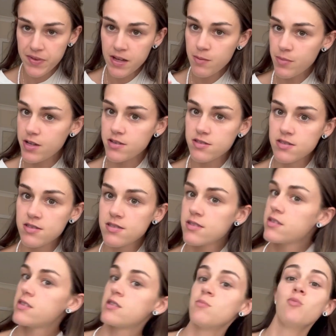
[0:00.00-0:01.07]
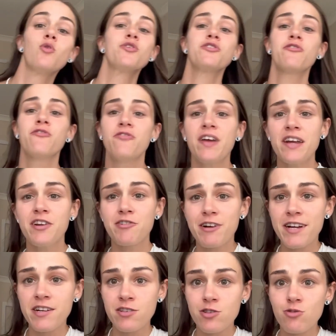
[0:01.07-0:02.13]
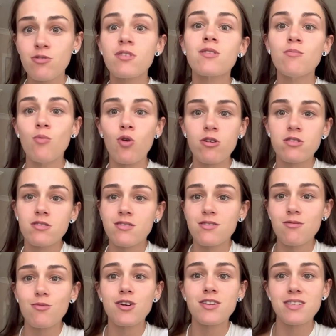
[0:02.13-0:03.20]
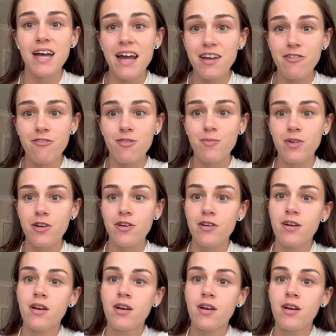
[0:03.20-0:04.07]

because the more you feed your eating disorder, the more it's going to want to take from you.